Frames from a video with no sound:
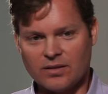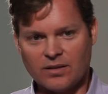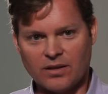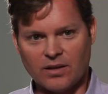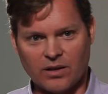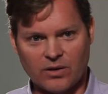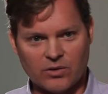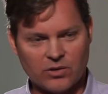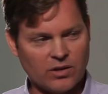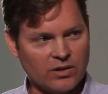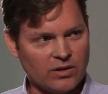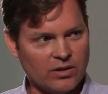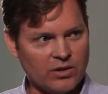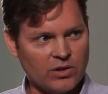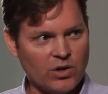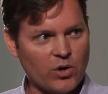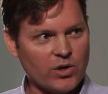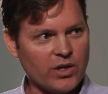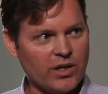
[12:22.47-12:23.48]
You know, the, the
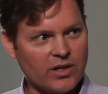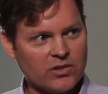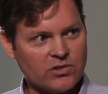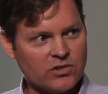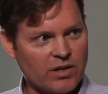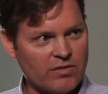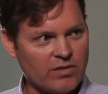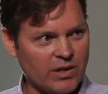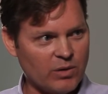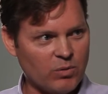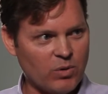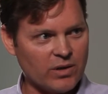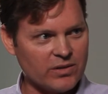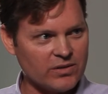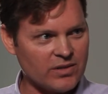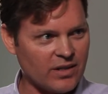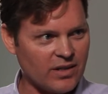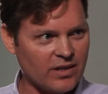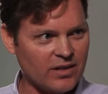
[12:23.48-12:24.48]
Nokia
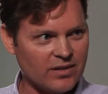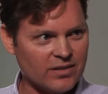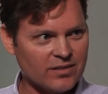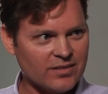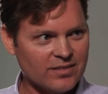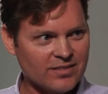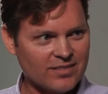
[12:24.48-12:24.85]
7110.